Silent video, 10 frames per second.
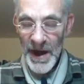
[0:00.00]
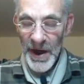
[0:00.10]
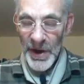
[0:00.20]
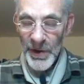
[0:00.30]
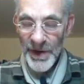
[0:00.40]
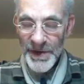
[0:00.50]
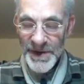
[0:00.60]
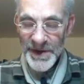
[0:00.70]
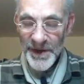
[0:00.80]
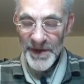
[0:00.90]
You
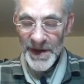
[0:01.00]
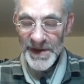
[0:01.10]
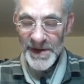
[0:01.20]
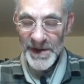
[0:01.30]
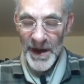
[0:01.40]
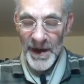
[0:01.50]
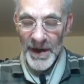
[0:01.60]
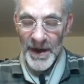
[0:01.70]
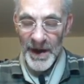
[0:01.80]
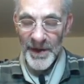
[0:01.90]
notice that this
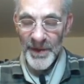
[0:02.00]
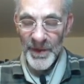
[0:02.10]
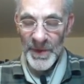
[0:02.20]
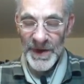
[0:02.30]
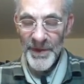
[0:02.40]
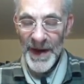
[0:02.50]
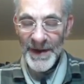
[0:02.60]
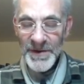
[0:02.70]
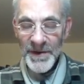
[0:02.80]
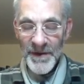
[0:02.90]

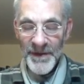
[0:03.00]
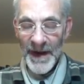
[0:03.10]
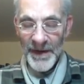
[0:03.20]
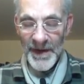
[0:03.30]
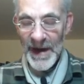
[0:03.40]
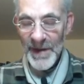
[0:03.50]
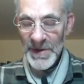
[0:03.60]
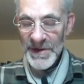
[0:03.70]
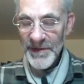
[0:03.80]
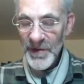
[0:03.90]
depends on the fact that
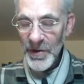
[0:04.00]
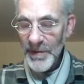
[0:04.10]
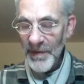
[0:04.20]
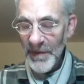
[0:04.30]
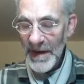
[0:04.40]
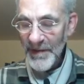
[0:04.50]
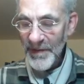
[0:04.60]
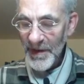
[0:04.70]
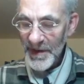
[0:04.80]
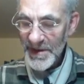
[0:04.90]
elements of the group of
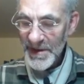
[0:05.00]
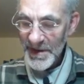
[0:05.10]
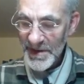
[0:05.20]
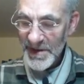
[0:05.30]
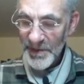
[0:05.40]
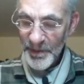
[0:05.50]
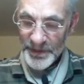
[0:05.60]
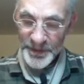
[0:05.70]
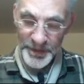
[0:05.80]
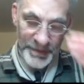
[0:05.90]
inverses,
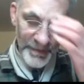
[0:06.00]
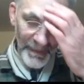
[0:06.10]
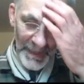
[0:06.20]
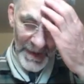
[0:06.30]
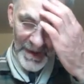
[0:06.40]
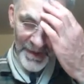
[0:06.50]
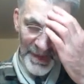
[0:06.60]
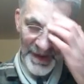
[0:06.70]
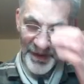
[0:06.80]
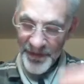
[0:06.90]

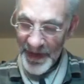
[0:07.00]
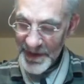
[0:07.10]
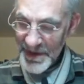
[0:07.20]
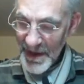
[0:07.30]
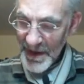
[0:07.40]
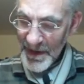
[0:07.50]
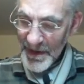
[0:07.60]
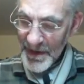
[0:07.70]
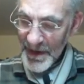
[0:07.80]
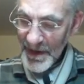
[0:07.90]
and in fact,
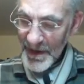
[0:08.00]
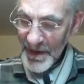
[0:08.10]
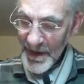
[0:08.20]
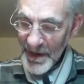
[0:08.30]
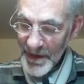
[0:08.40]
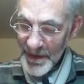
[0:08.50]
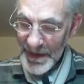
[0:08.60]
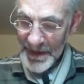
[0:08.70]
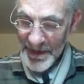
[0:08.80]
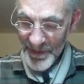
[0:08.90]
part
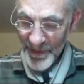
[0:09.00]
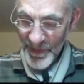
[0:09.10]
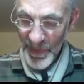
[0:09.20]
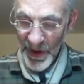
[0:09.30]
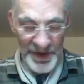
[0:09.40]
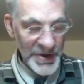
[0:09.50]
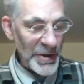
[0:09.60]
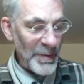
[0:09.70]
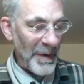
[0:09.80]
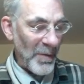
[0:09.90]

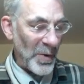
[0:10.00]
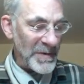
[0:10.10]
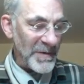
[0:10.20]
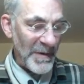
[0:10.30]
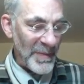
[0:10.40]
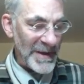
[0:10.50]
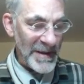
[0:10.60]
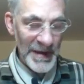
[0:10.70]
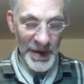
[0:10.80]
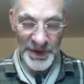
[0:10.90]
two, we were also
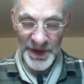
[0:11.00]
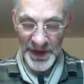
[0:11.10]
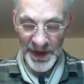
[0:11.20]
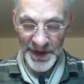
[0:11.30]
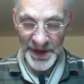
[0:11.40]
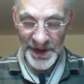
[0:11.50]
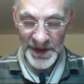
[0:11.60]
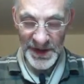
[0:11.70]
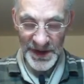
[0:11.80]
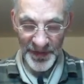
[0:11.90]
implicitly using the
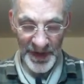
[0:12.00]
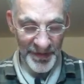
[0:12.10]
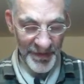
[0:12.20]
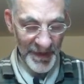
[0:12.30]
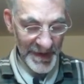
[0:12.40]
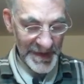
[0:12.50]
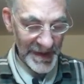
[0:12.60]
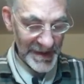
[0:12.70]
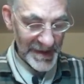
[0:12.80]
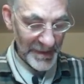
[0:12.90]
existence of
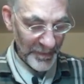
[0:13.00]
inverses.